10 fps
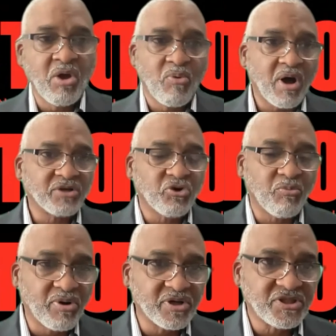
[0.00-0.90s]
We also
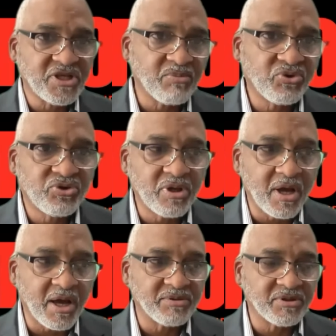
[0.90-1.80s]
push them
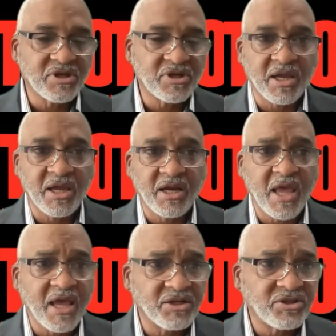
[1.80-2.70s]
to start getting
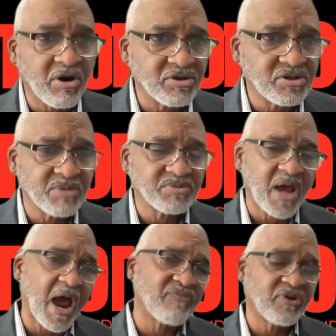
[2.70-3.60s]
internships
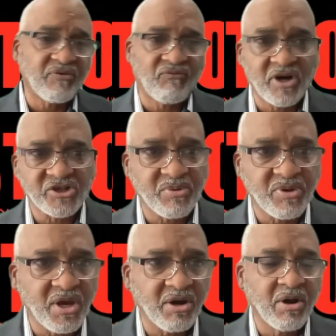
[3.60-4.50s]
after their freshman
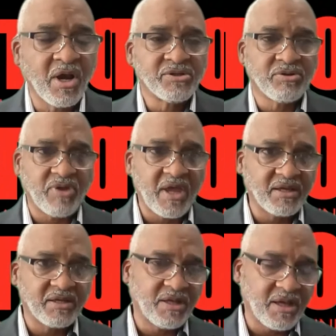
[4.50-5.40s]
year, so they can